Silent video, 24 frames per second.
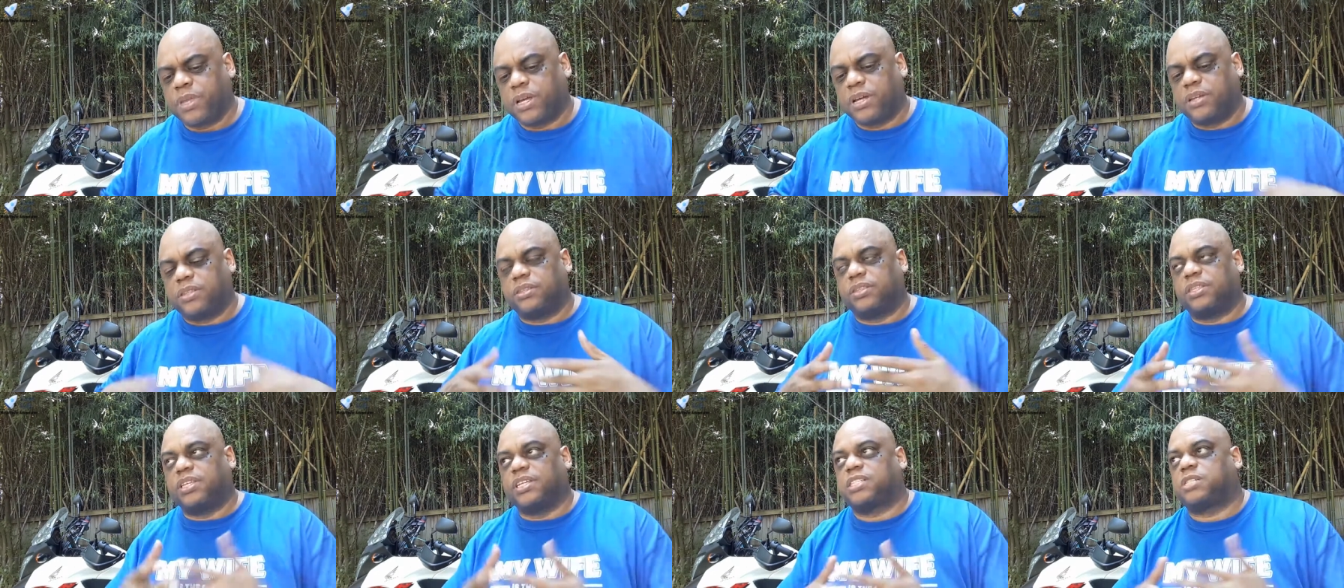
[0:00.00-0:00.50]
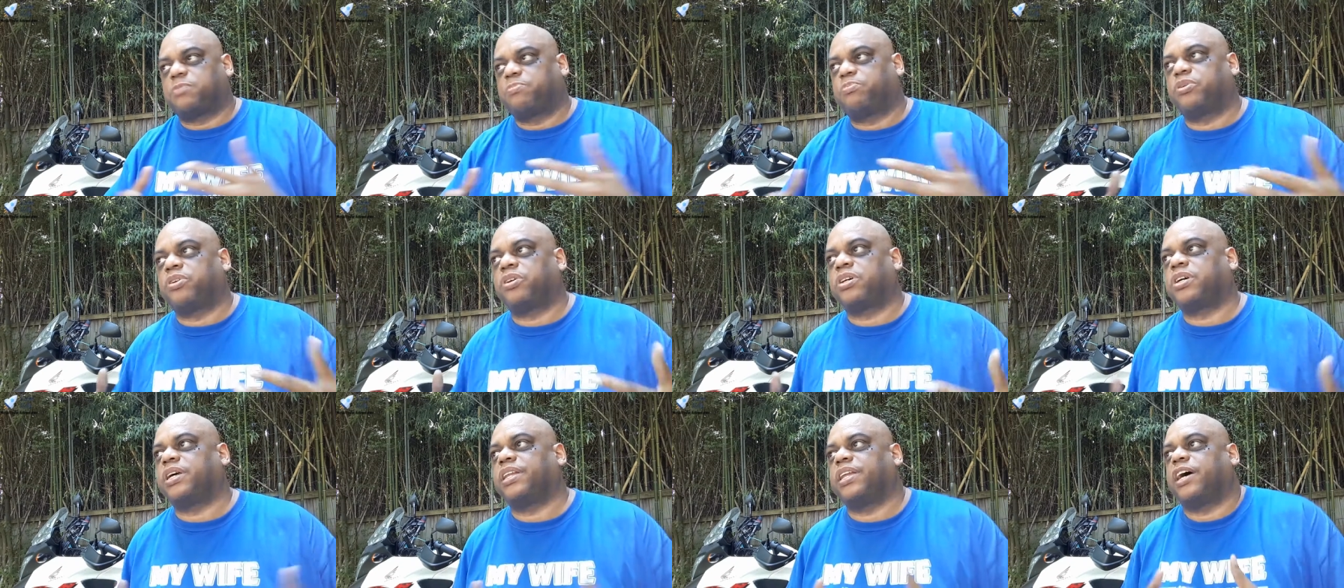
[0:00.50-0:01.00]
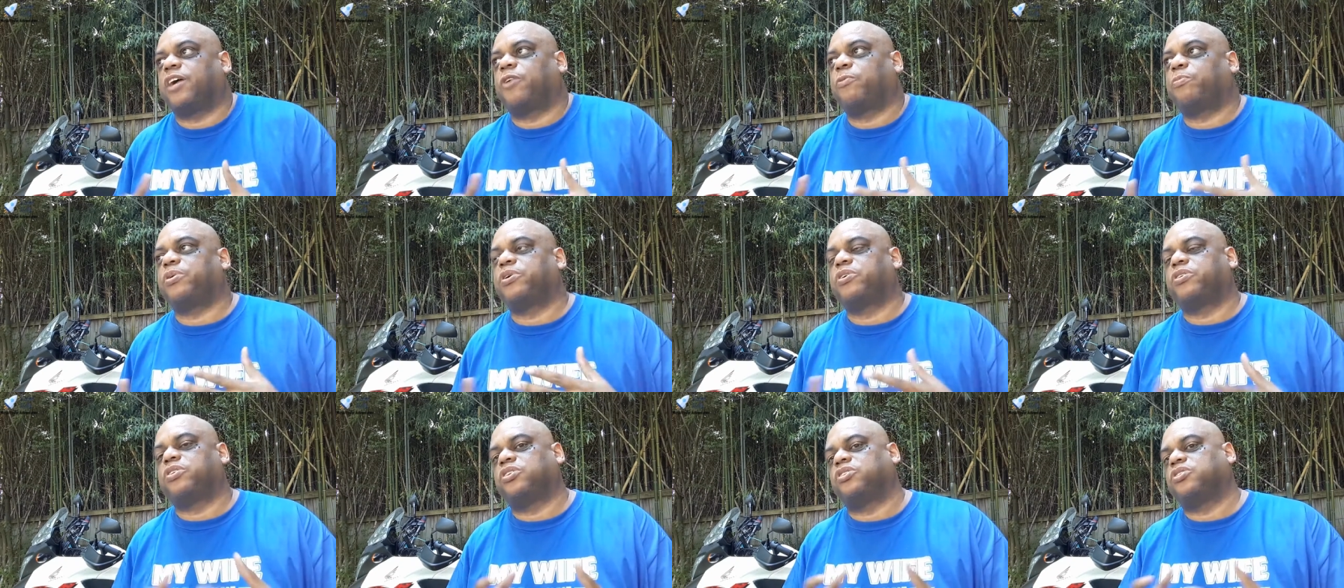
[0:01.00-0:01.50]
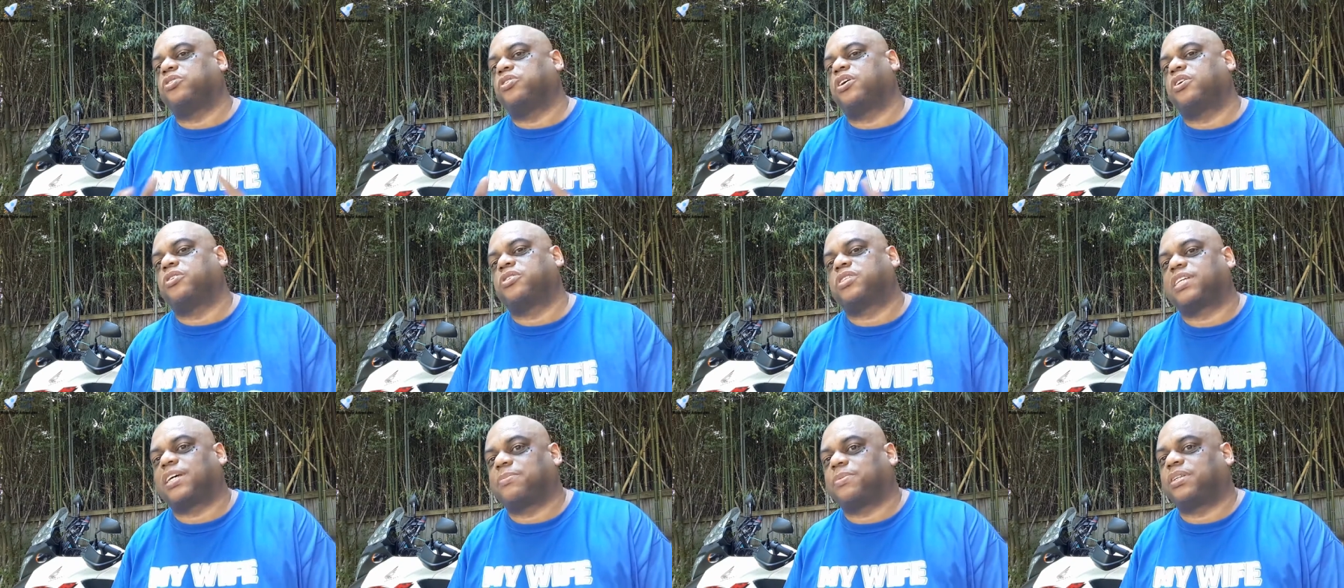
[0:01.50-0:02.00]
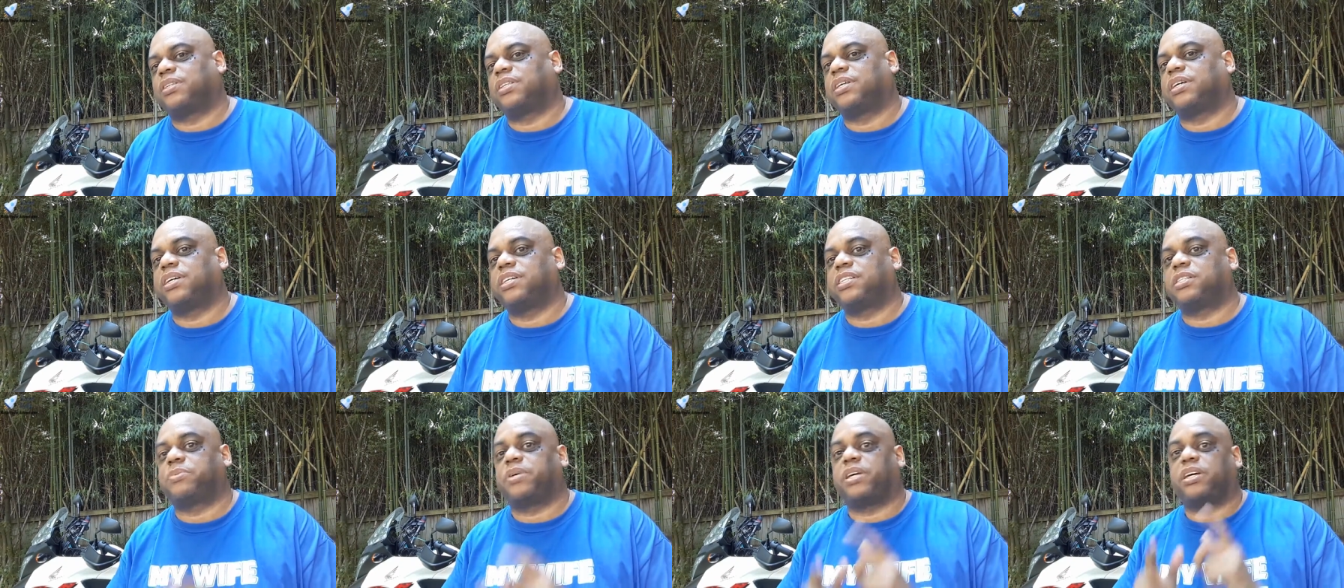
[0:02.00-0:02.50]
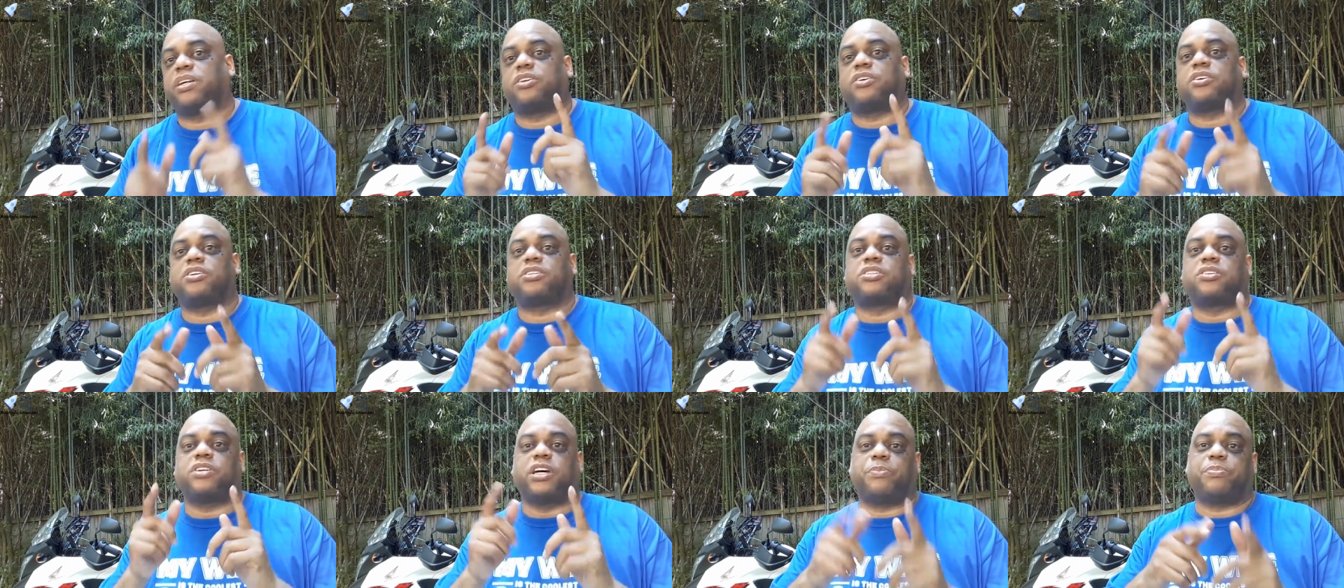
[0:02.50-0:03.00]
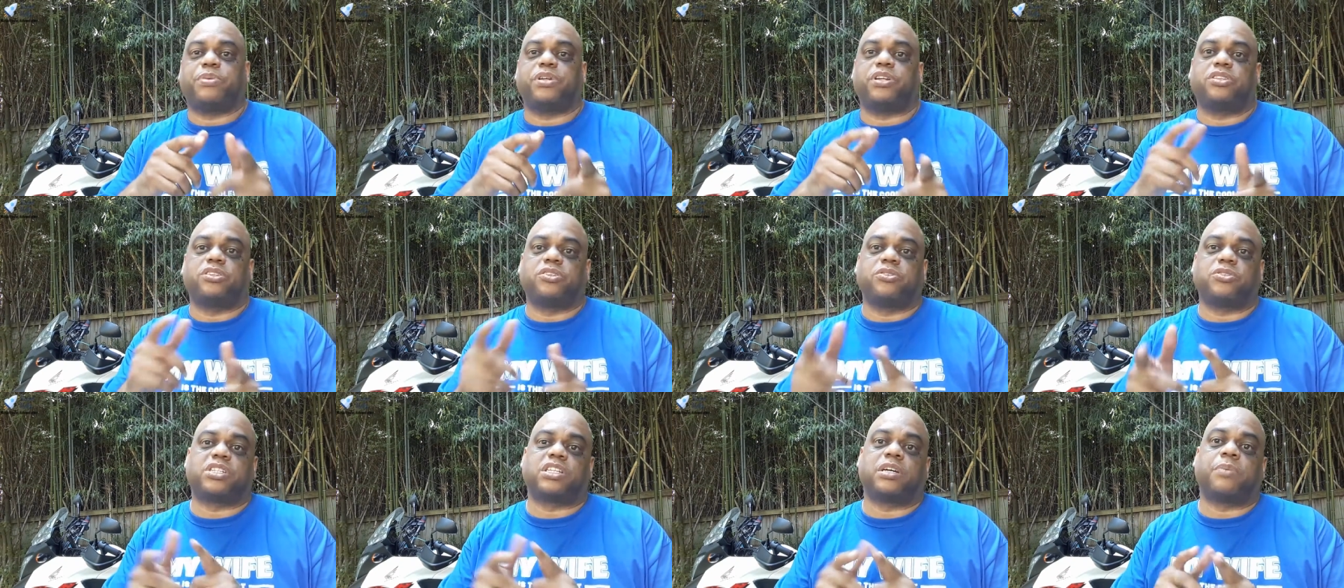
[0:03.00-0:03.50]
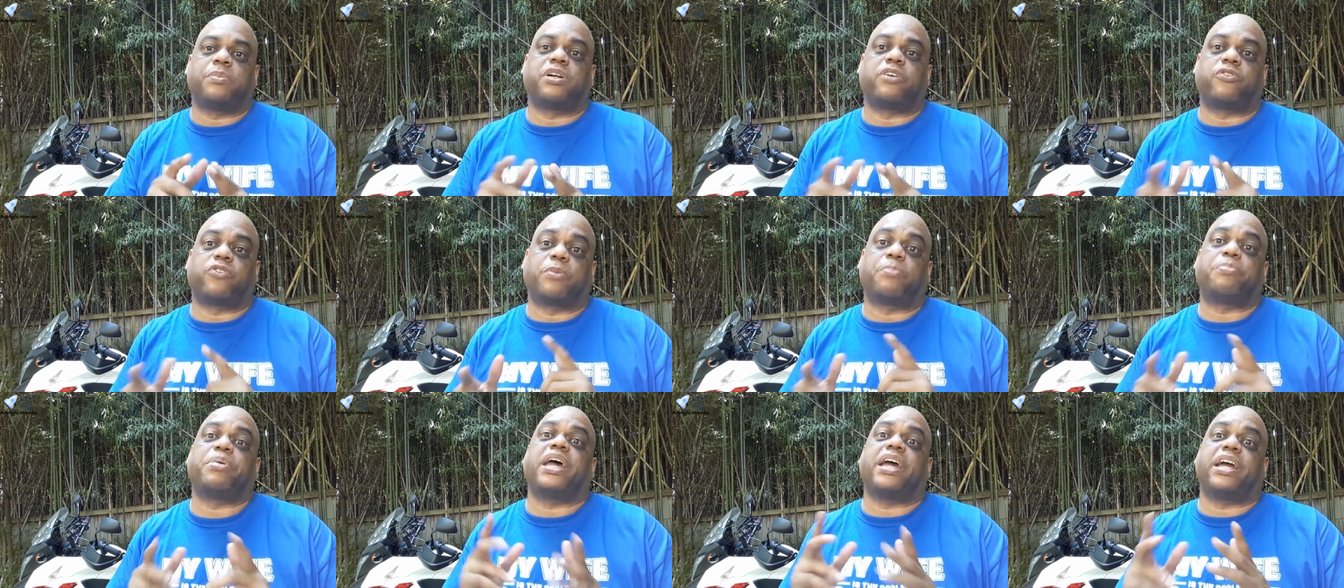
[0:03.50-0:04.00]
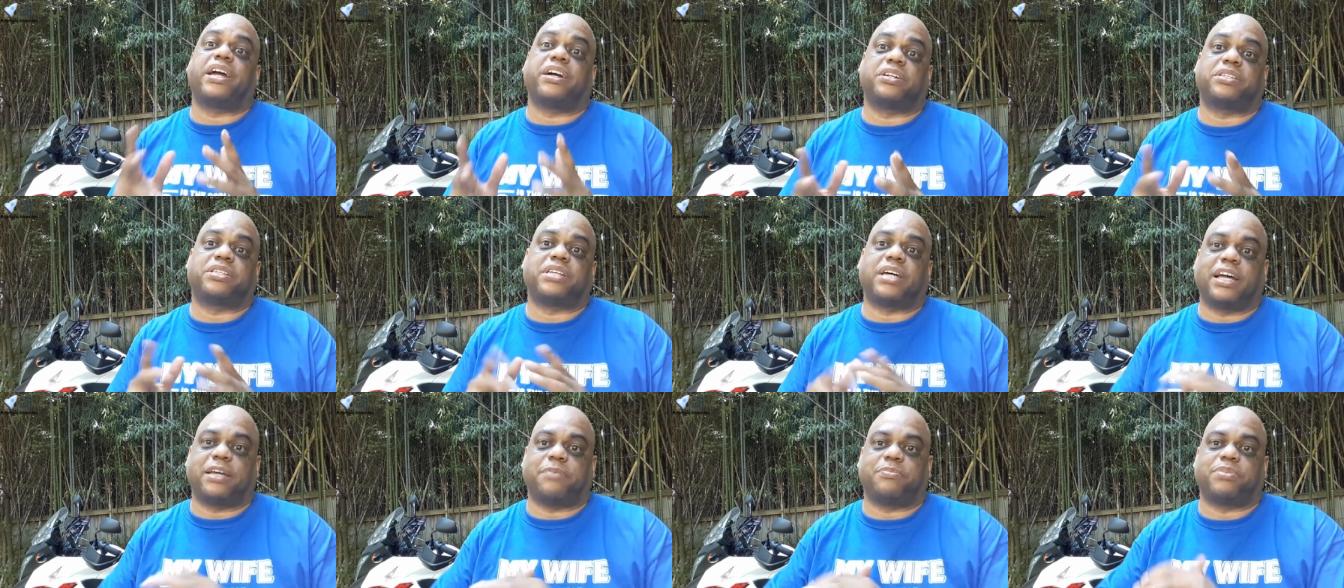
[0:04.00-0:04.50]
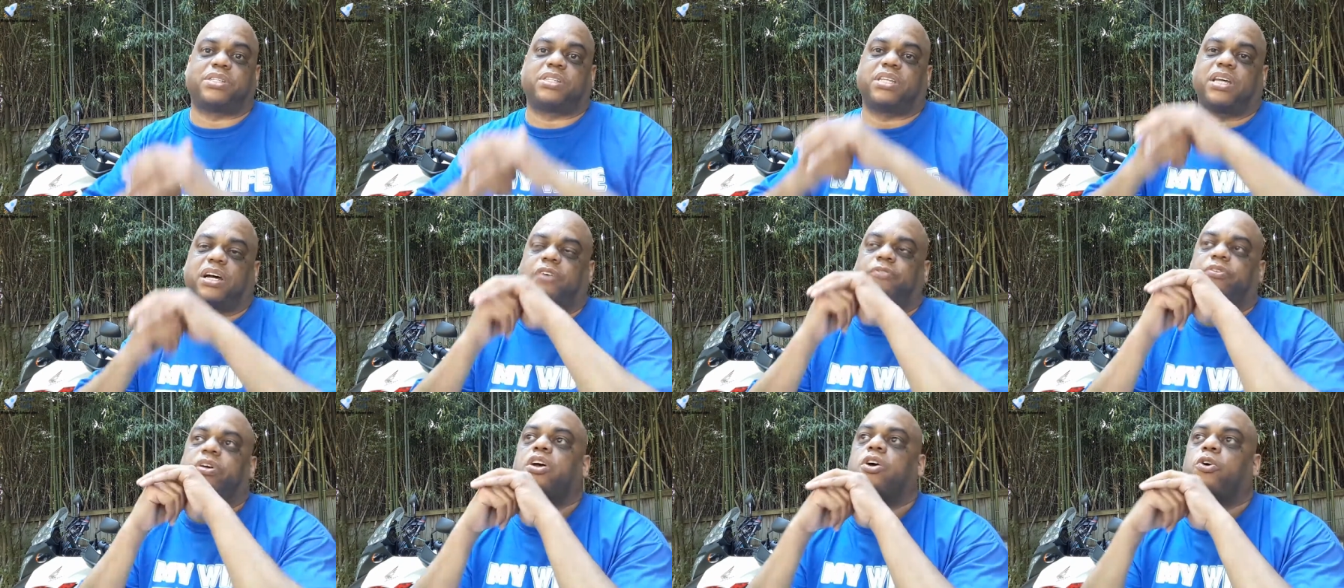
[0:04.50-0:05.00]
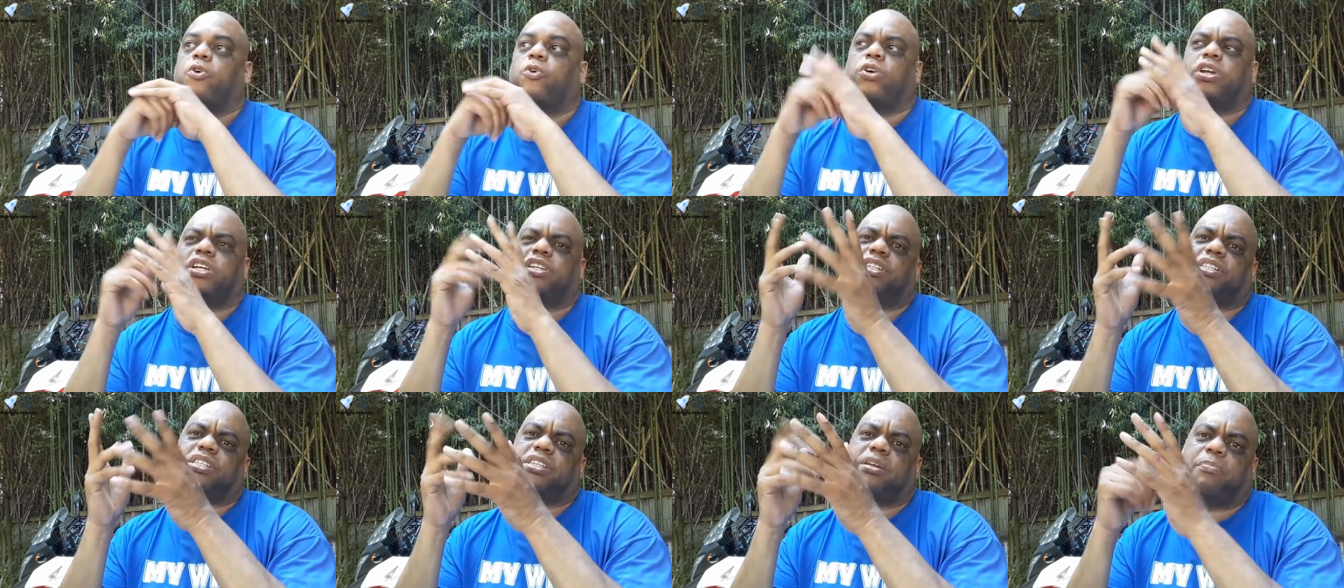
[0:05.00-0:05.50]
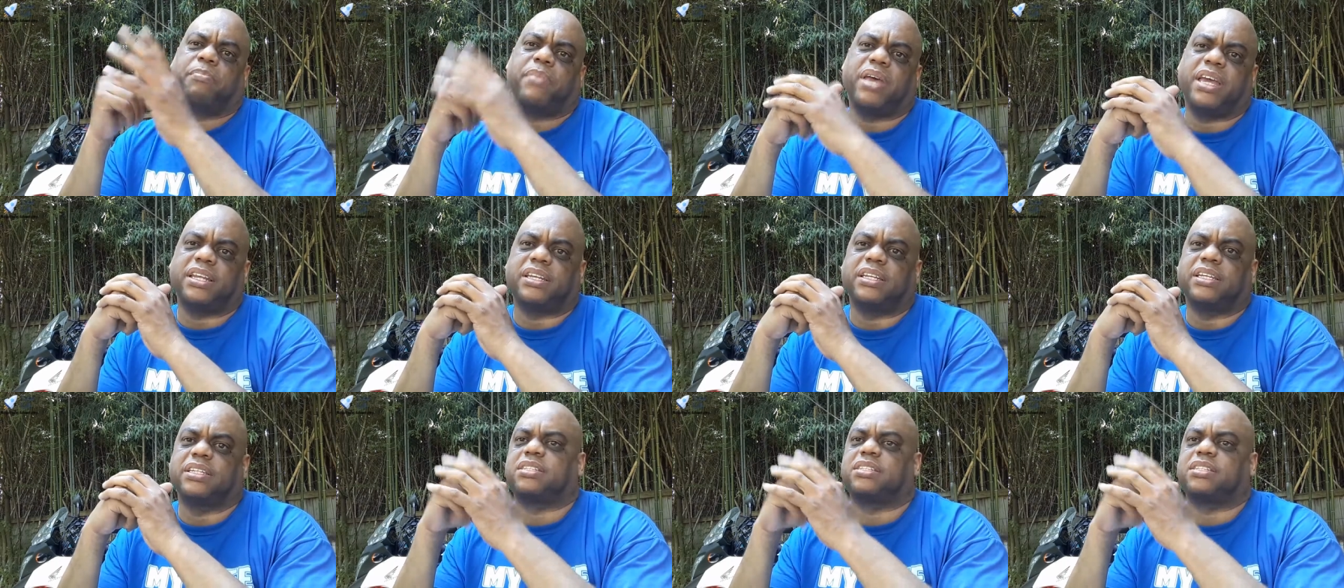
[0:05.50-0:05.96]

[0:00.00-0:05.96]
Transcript: this book can help you to do those types of things, but it can also help you to do some of the repair type stuff or just the maintenance